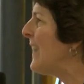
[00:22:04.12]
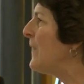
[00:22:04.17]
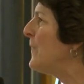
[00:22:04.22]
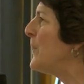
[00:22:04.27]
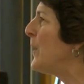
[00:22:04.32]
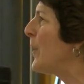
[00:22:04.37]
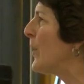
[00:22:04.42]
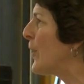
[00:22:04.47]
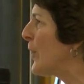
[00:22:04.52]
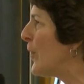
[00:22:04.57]

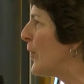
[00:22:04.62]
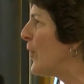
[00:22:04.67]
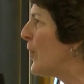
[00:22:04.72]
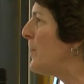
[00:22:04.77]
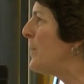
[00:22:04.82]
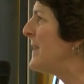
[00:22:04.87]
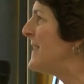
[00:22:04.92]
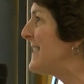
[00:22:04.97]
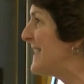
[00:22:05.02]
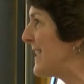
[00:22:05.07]
of your
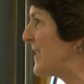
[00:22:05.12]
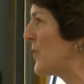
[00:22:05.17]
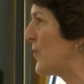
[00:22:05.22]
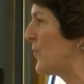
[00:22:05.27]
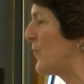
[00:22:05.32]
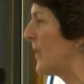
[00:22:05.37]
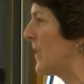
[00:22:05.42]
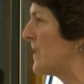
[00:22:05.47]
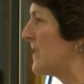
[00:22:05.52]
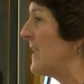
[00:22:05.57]
urban
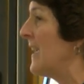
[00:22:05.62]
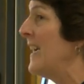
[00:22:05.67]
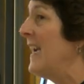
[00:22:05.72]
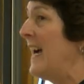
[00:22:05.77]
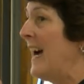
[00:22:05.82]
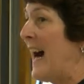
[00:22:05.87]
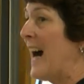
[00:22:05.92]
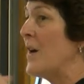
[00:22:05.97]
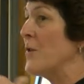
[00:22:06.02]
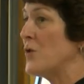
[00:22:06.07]
districts
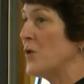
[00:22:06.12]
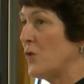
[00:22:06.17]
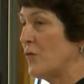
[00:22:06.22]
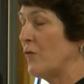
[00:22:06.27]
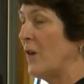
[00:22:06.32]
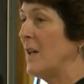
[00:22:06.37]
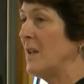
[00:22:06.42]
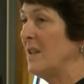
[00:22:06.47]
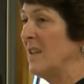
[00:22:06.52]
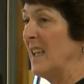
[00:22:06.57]
are
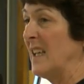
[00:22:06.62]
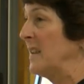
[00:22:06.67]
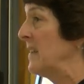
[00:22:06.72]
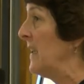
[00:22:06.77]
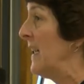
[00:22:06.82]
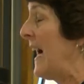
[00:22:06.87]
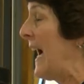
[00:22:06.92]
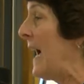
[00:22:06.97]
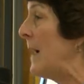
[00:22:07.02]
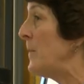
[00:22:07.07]
struggling.
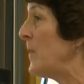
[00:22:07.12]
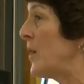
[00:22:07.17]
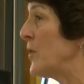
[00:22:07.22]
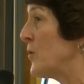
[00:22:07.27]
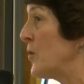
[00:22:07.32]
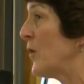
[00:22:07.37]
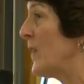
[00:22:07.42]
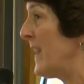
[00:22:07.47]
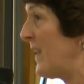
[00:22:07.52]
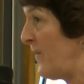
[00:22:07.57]
I'm
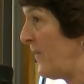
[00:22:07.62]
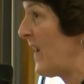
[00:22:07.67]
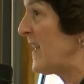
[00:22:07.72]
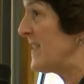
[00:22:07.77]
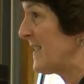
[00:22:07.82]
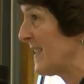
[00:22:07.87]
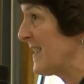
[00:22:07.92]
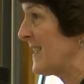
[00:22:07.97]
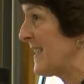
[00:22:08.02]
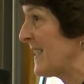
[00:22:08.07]
not sure they
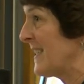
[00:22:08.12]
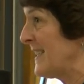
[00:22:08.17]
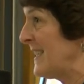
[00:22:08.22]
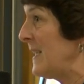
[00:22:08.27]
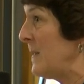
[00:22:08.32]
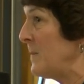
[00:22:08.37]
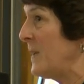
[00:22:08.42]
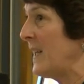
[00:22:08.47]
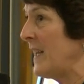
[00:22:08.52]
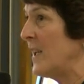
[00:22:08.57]
faced a
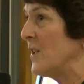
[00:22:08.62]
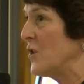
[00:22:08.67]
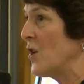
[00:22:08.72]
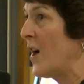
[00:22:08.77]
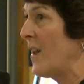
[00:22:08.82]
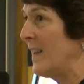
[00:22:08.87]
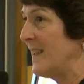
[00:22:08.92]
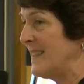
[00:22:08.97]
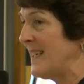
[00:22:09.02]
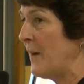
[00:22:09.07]
$16 million
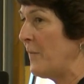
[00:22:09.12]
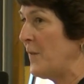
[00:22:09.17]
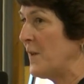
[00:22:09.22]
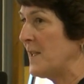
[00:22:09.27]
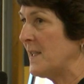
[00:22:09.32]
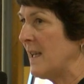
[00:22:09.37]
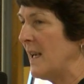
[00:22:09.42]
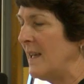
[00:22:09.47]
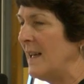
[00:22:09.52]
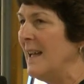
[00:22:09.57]

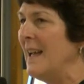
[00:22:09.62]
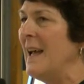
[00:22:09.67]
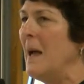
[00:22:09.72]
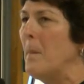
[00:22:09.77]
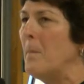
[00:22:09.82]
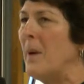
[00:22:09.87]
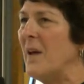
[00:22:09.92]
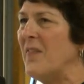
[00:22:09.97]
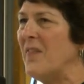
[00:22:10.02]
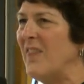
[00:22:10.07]
deficit,
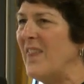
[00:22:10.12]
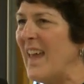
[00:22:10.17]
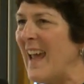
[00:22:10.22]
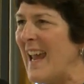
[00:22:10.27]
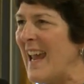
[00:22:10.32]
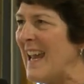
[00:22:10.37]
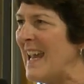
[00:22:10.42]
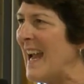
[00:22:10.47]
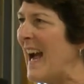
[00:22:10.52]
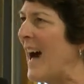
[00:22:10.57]
but
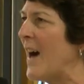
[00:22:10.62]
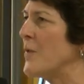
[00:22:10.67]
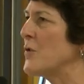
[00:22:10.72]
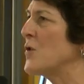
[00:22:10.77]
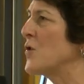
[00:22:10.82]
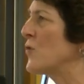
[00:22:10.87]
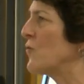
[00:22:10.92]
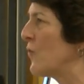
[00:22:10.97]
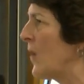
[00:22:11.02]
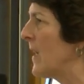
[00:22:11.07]
they are
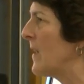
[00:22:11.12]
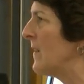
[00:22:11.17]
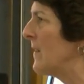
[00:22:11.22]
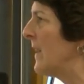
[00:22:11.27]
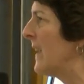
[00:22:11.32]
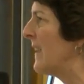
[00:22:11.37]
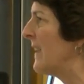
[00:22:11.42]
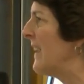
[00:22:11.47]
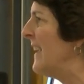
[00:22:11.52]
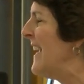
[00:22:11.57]

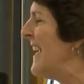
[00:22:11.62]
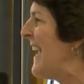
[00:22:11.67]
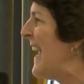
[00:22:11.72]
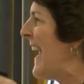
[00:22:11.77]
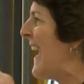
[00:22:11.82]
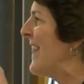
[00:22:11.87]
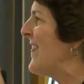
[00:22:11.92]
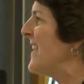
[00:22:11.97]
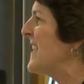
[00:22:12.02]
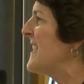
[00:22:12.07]
struggling.
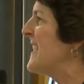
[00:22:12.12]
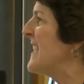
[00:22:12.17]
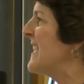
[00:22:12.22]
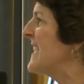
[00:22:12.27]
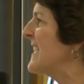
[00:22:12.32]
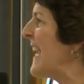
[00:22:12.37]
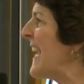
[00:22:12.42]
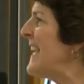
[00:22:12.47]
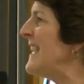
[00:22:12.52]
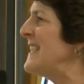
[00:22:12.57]
And the
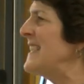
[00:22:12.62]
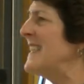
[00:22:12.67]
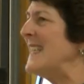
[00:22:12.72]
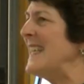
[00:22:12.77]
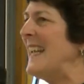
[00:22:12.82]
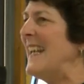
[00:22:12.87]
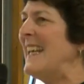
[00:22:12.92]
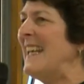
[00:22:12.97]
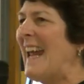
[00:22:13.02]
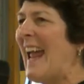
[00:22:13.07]
state's
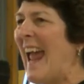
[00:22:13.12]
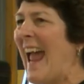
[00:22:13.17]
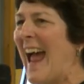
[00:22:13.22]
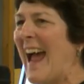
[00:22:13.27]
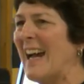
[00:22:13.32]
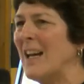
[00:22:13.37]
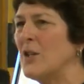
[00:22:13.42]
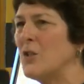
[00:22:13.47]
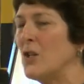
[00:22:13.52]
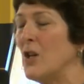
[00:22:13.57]

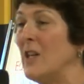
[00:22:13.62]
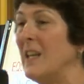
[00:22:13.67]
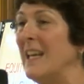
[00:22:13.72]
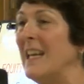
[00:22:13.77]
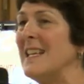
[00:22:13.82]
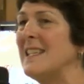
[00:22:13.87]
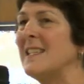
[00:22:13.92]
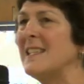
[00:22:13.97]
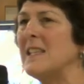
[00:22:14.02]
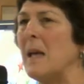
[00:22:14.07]
inaction
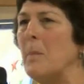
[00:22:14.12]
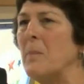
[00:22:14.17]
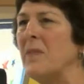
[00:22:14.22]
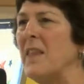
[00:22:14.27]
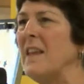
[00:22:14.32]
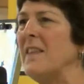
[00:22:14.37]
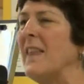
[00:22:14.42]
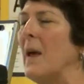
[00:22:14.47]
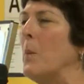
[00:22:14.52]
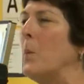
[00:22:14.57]
is
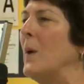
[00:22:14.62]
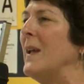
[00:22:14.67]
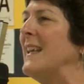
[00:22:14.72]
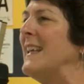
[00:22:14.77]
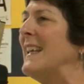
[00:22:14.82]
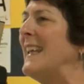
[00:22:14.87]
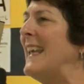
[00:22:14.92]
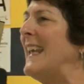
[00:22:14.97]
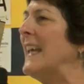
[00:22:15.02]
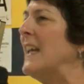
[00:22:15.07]
something that we
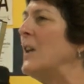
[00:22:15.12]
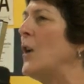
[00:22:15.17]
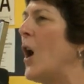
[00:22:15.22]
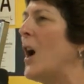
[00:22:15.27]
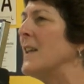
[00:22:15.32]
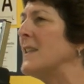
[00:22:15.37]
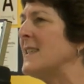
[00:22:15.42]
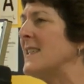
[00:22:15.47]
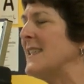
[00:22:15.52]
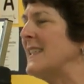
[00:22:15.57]

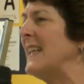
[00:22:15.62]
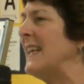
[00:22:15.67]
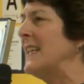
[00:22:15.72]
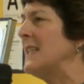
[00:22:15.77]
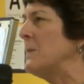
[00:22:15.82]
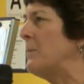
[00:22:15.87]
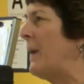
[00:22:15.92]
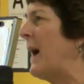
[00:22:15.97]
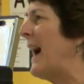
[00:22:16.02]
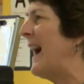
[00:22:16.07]
cannot
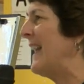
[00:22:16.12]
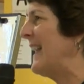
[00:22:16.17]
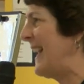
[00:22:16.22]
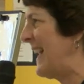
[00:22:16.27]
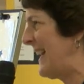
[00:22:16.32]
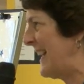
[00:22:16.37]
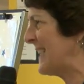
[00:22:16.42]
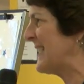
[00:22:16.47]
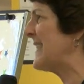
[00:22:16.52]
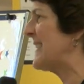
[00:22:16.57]
stand by
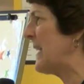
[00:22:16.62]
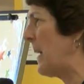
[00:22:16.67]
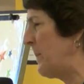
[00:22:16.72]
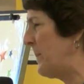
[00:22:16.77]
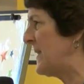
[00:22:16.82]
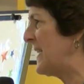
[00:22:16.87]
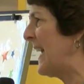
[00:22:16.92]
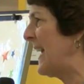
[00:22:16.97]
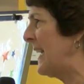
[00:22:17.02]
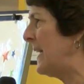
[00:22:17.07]
and
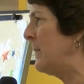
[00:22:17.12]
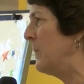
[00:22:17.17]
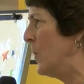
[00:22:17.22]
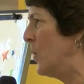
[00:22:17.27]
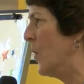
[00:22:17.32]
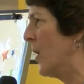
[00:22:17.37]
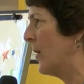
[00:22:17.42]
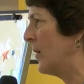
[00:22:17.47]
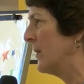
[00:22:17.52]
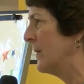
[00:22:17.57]
accept
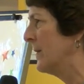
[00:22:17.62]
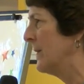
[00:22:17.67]
anymore.